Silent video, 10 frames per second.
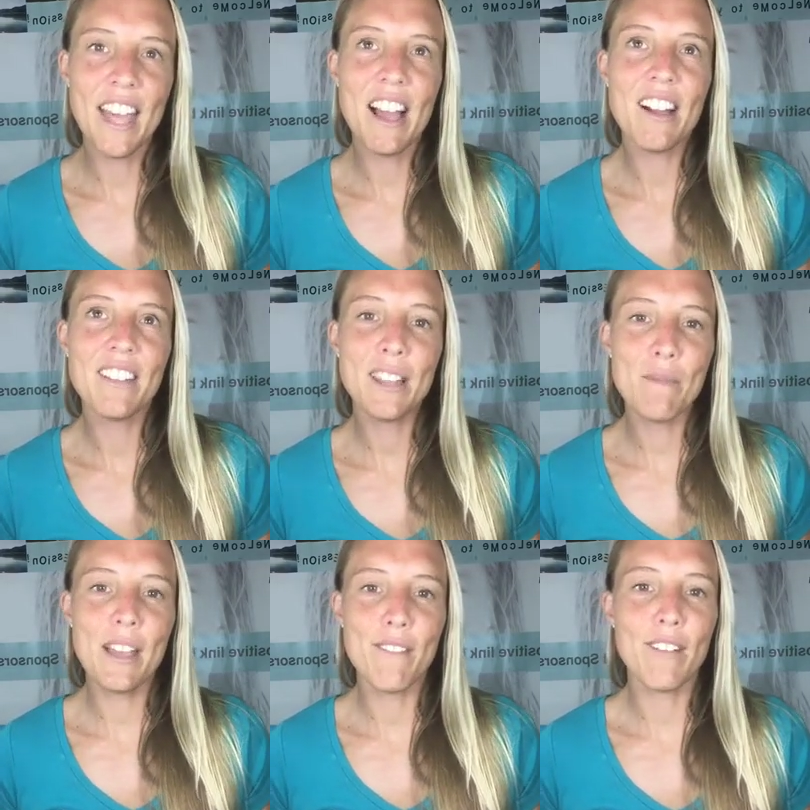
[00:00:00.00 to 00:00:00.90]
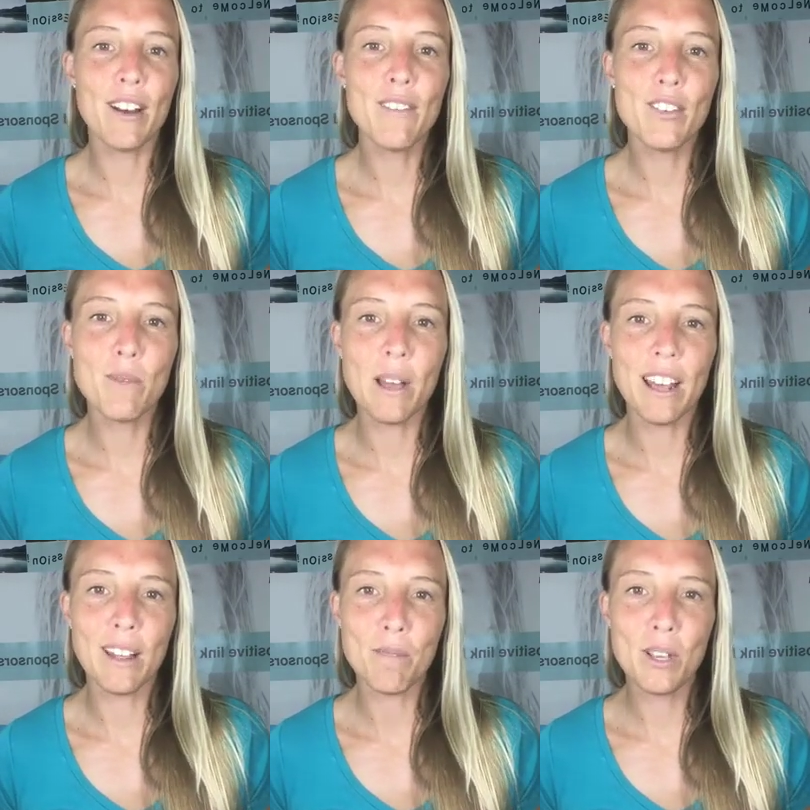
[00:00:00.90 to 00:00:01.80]
can't really make fun of you
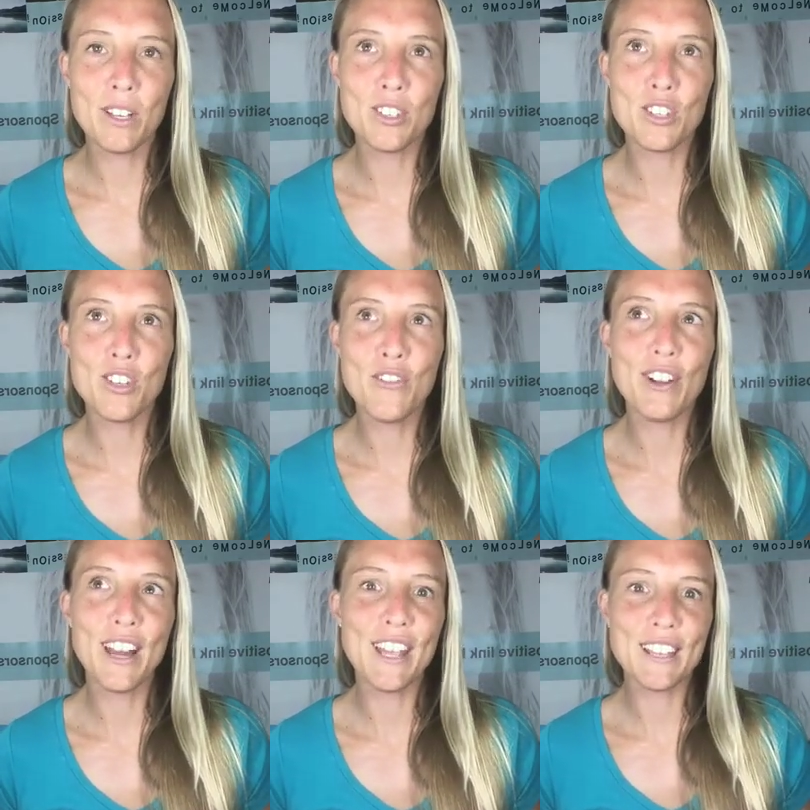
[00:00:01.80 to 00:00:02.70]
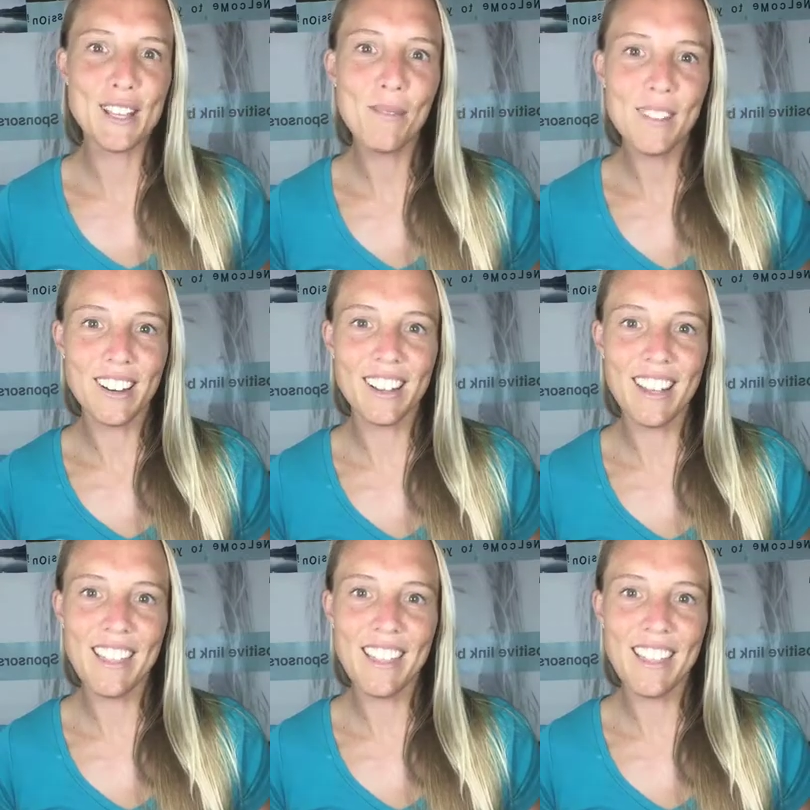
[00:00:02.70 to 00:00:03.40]
about it, because you've already accepted it,